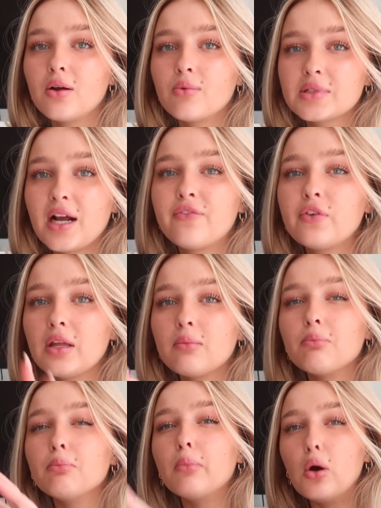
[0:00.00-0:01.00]
which I feel like
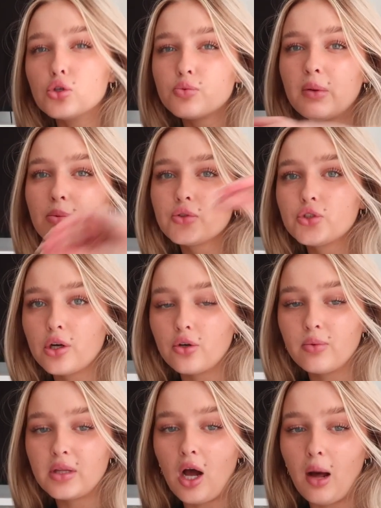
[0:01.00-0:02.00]
most people struggle
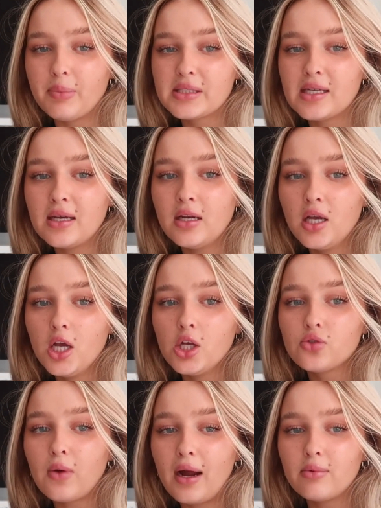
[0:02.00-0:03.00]
with the opposite.
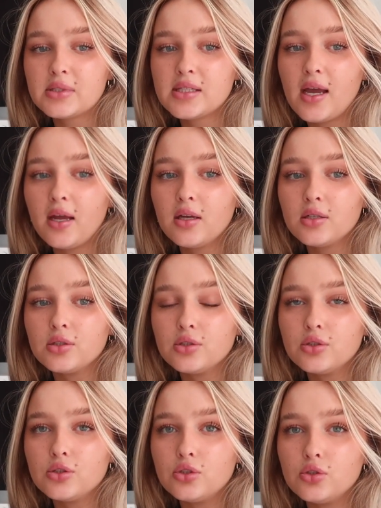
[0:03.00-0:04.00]
So I would say
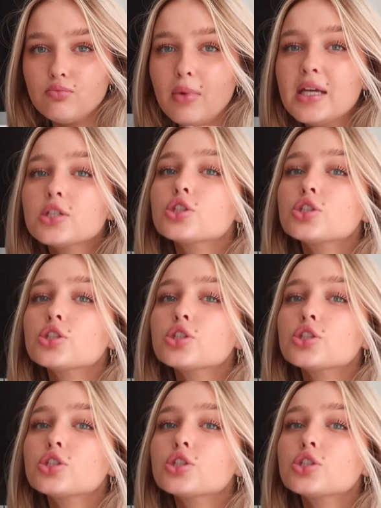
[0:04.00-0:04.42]
make